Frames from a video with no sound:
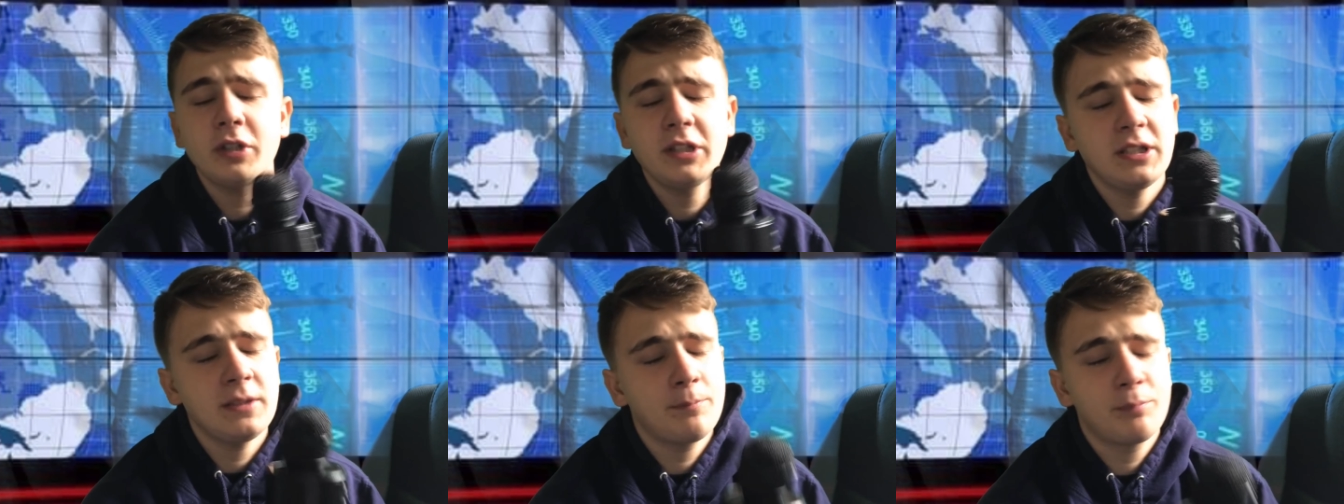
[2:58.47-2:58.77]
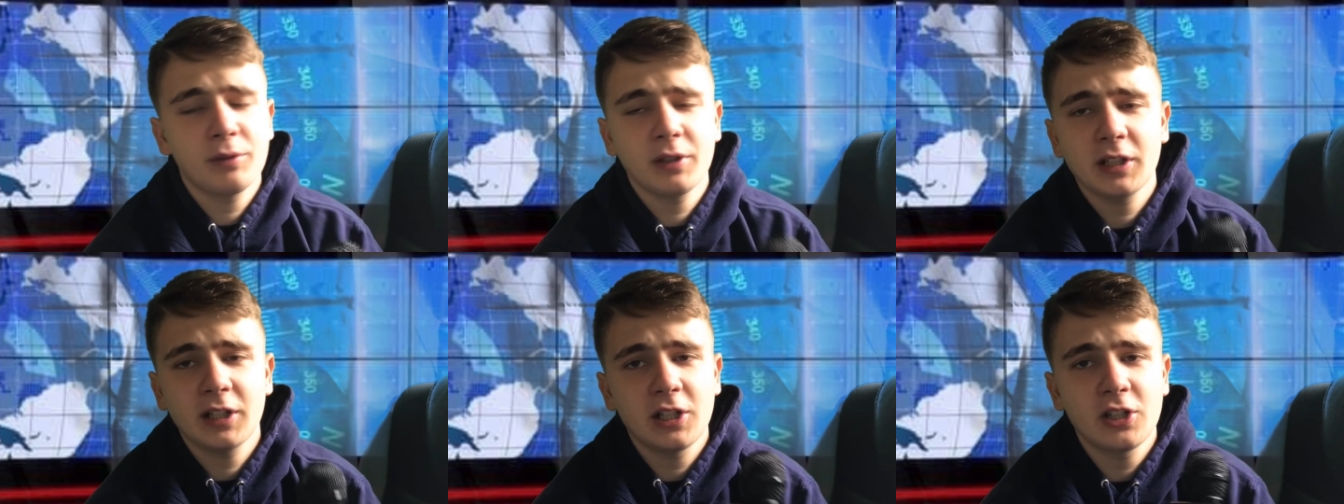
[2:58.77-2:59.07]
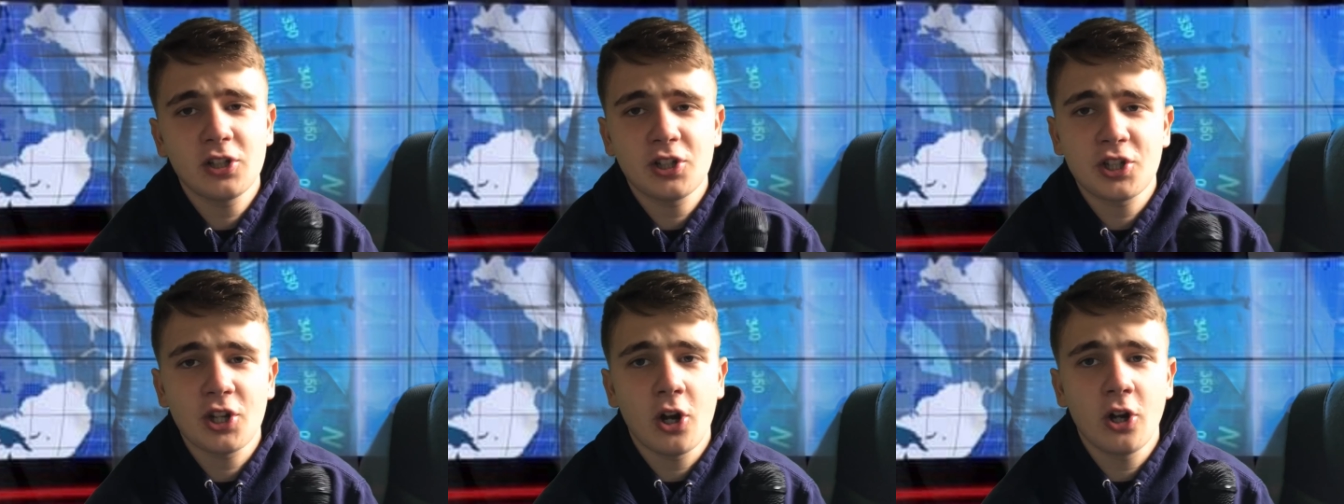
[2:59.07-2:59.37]
these
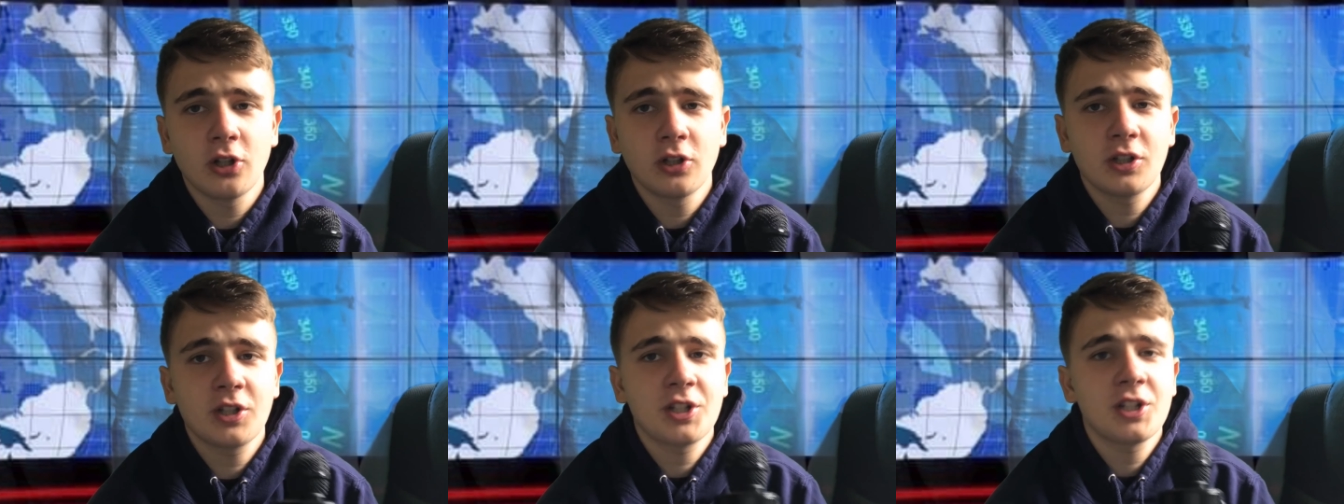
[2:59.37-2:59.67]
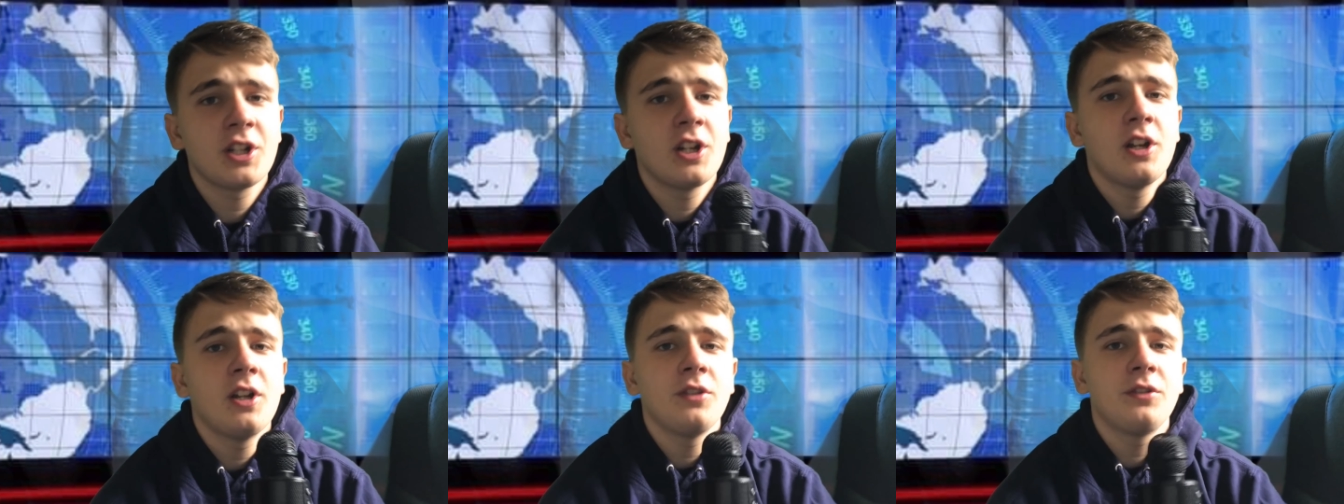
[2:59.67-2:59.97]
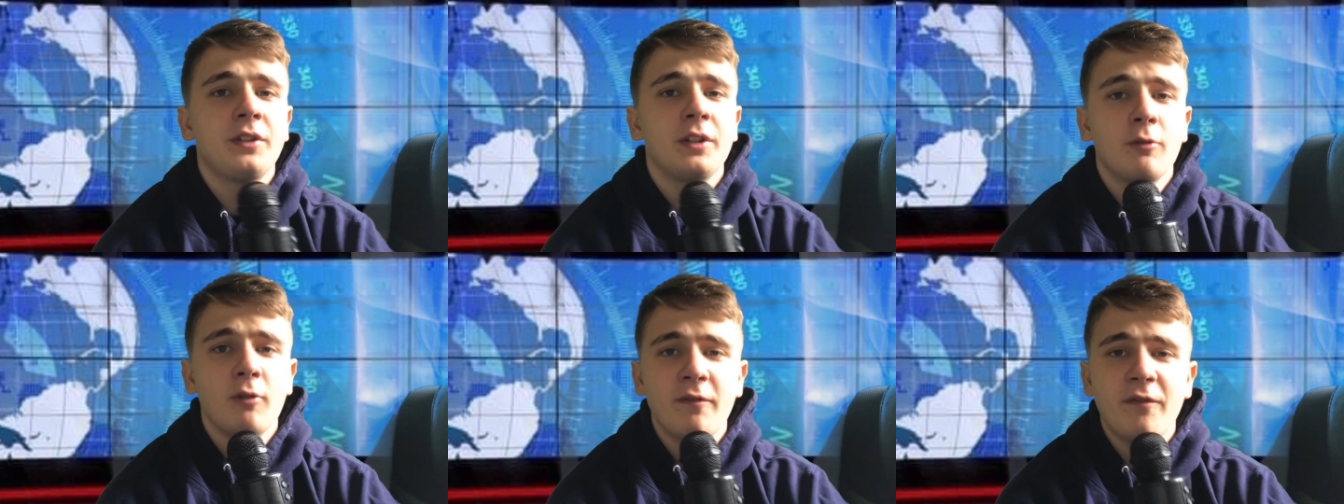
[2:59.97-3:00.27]
brilliant songs
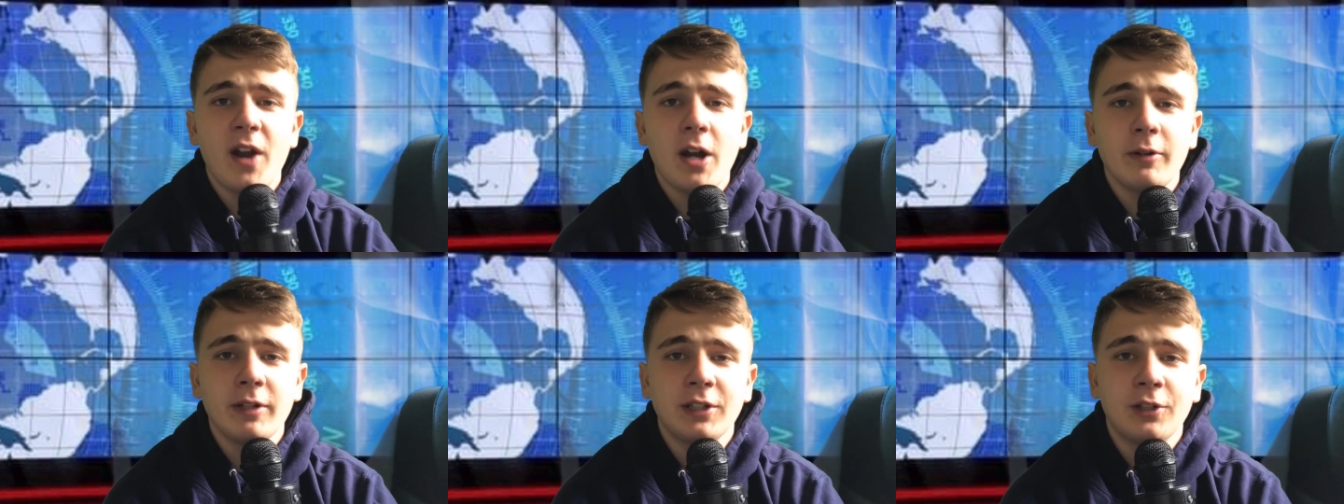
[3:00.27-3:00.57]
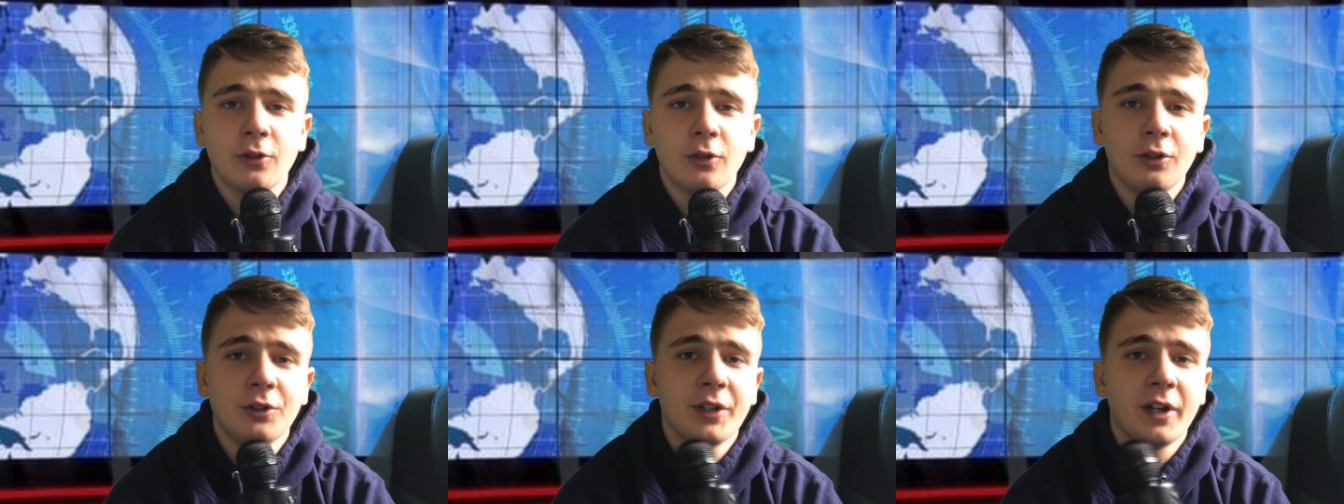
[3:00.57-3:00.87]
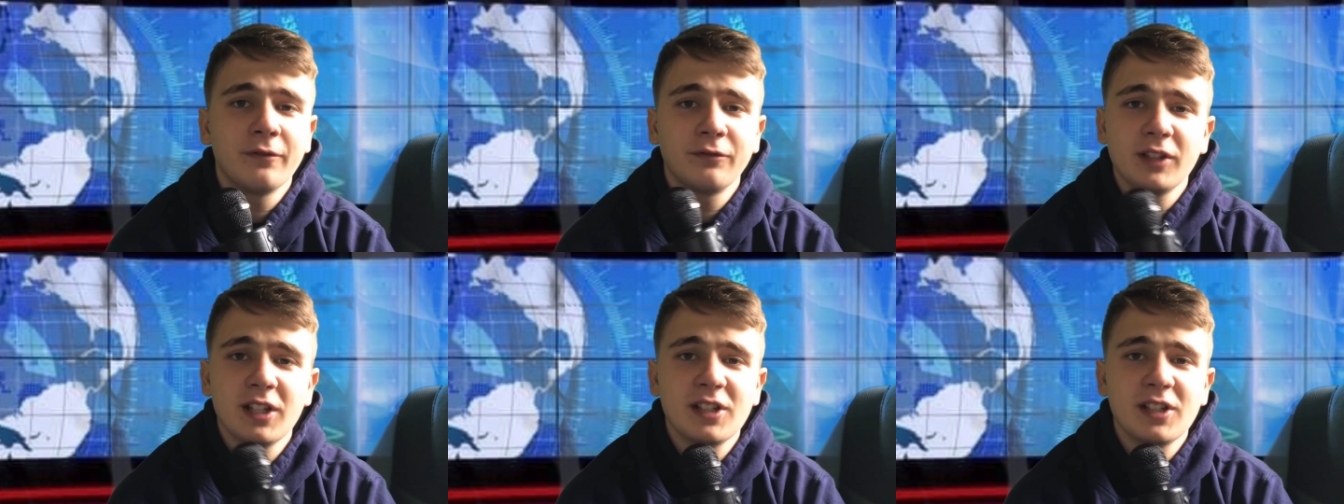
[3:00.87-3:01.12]
they were very good. I've